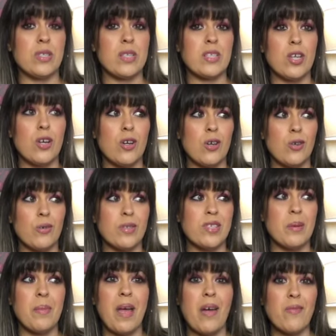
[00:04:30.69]
So
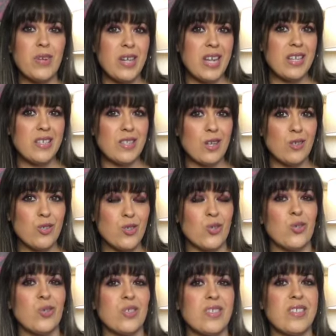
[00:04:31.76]
some everyday
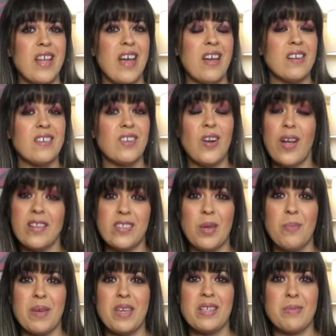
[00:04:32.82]
essentials that your
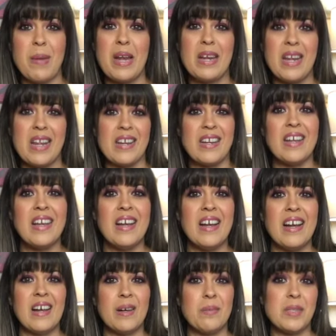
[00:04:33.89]
SLPs might need
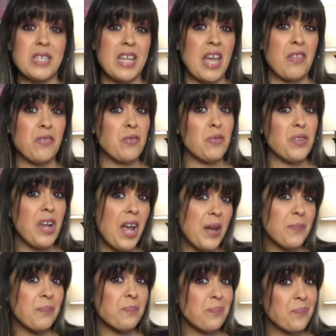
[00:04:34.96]
to get through the
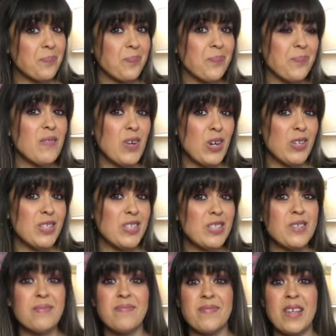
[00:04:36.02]
day. First,
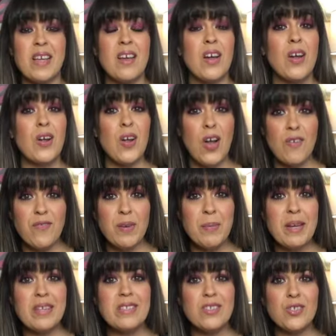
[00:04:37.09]
coffee
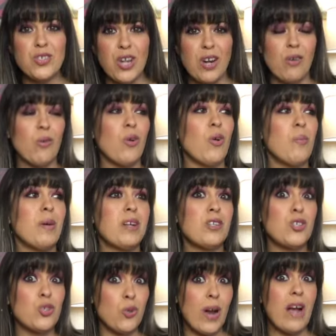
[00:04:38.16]
mugs in general, but a
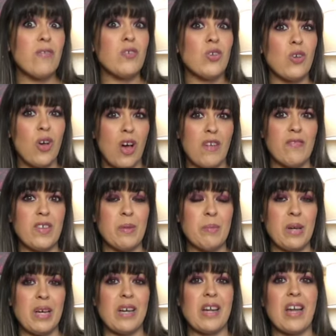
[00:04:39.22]
travel coffee
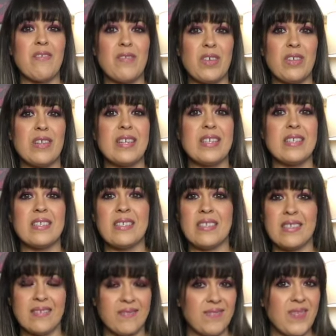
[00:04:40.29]
mug I feel is
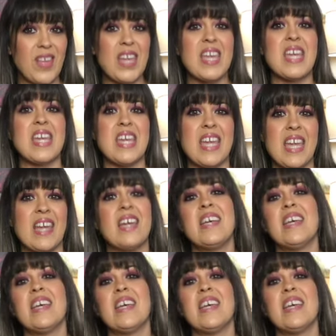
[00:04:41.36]
key.